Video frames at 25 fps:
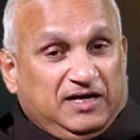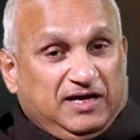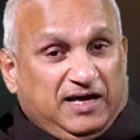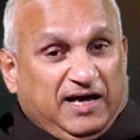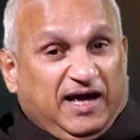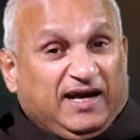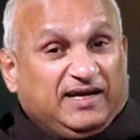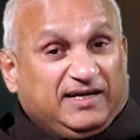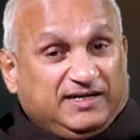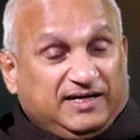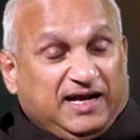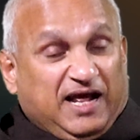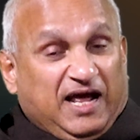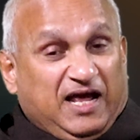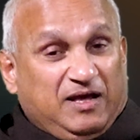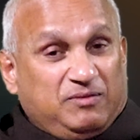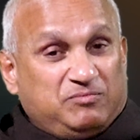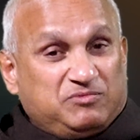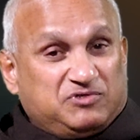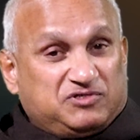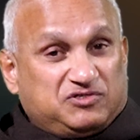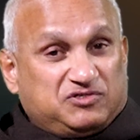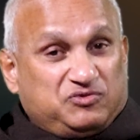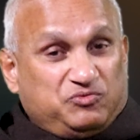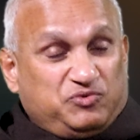at
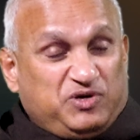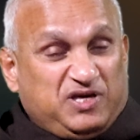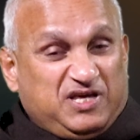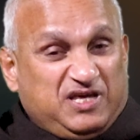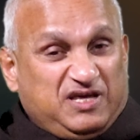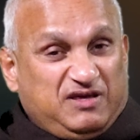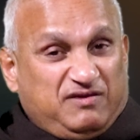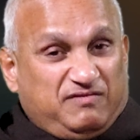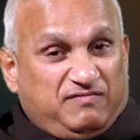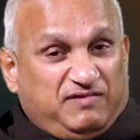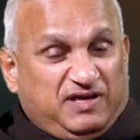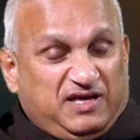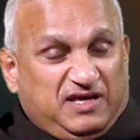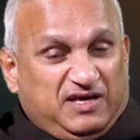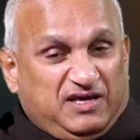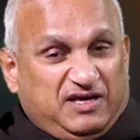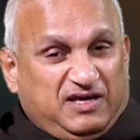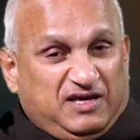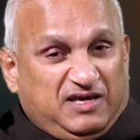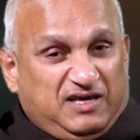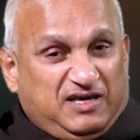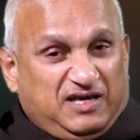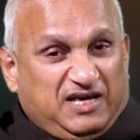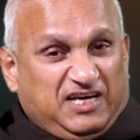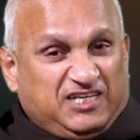times
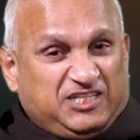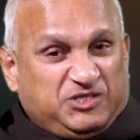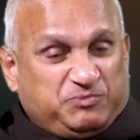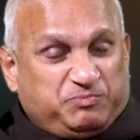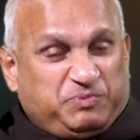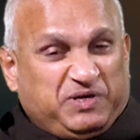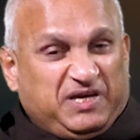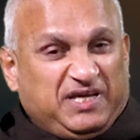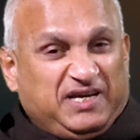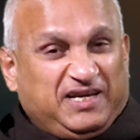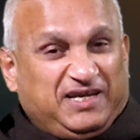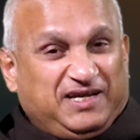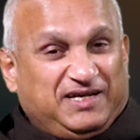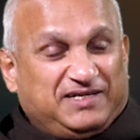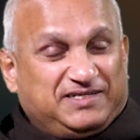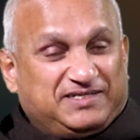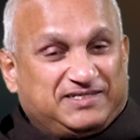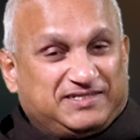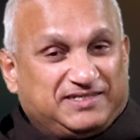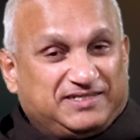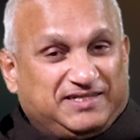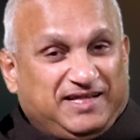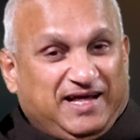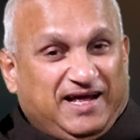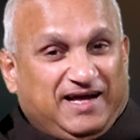we
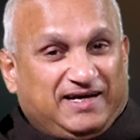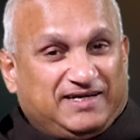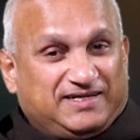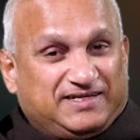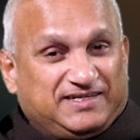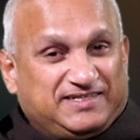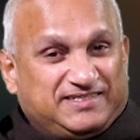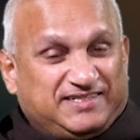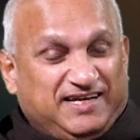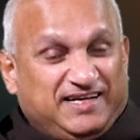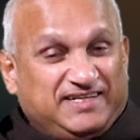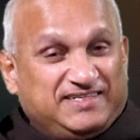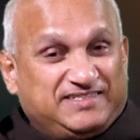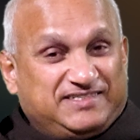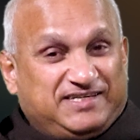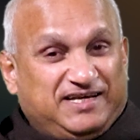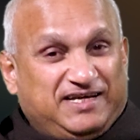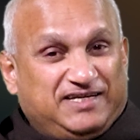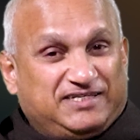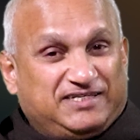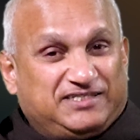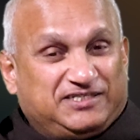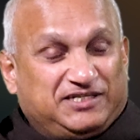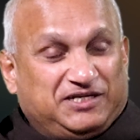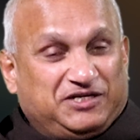experience that
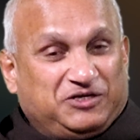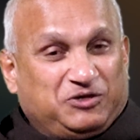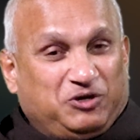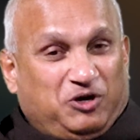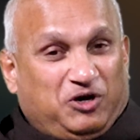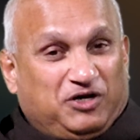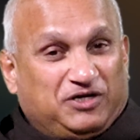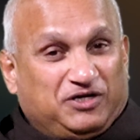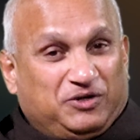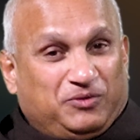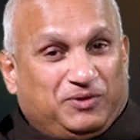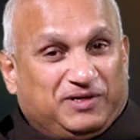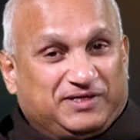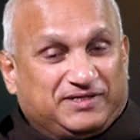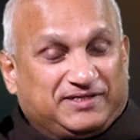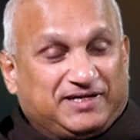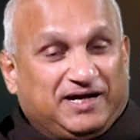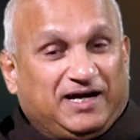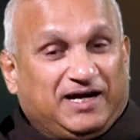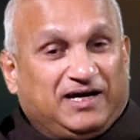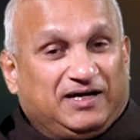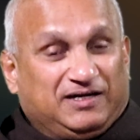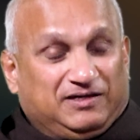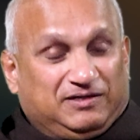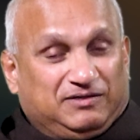sensation on our
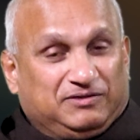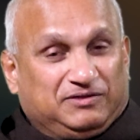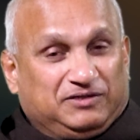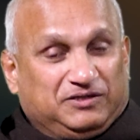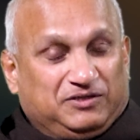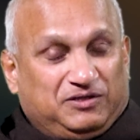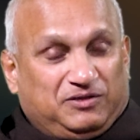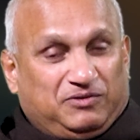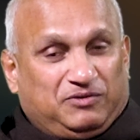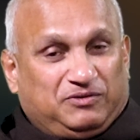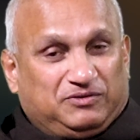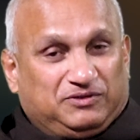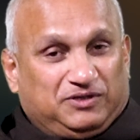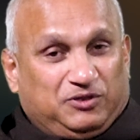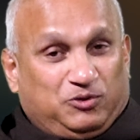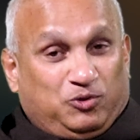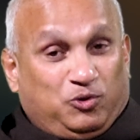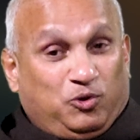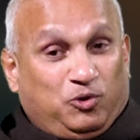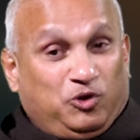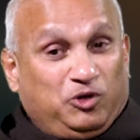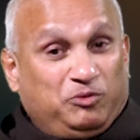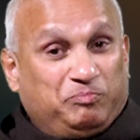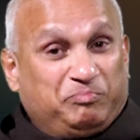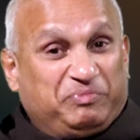tongue. The
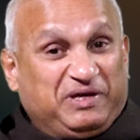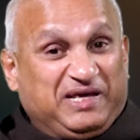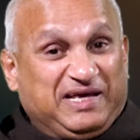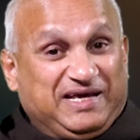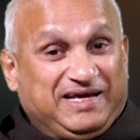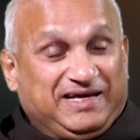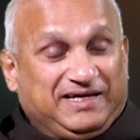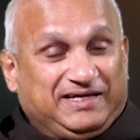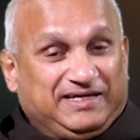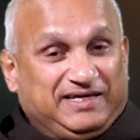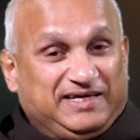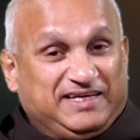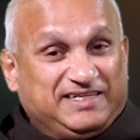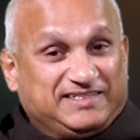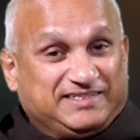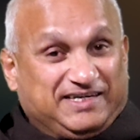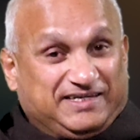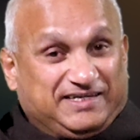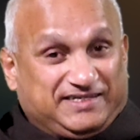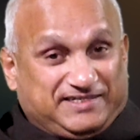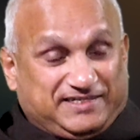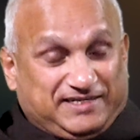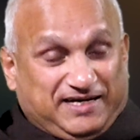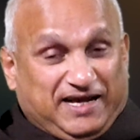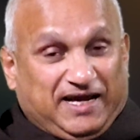whole being is
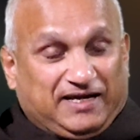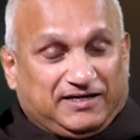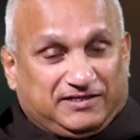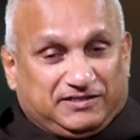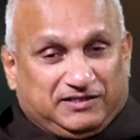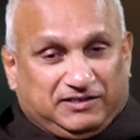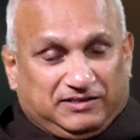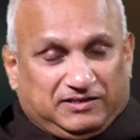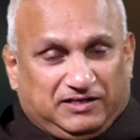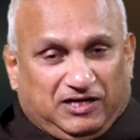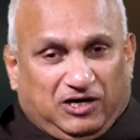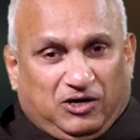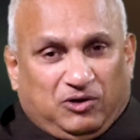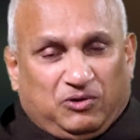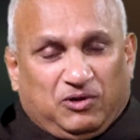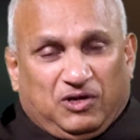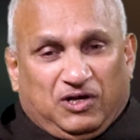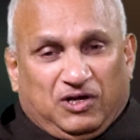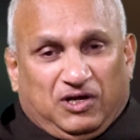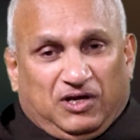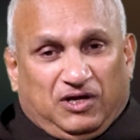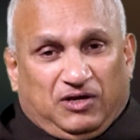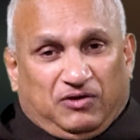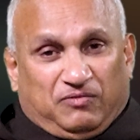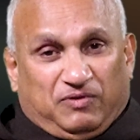attracted. Now,
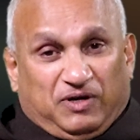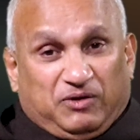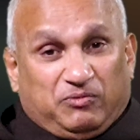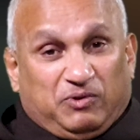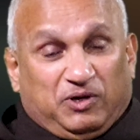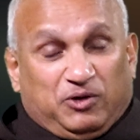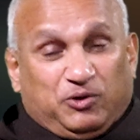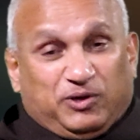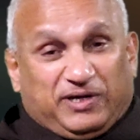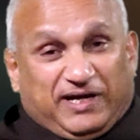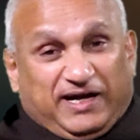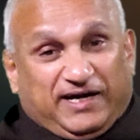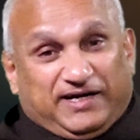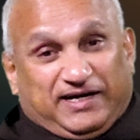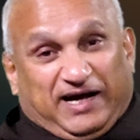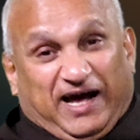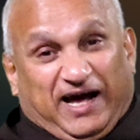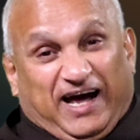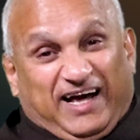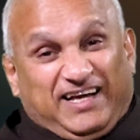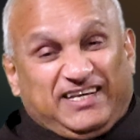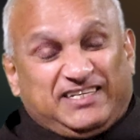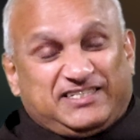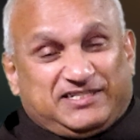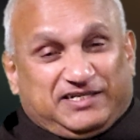when we look at
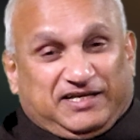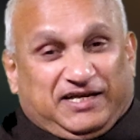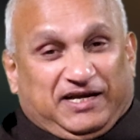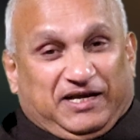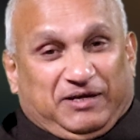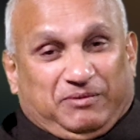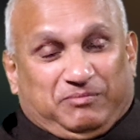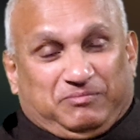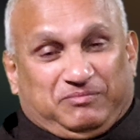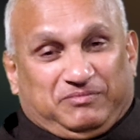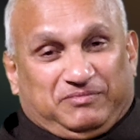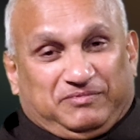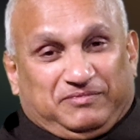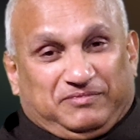ice cream,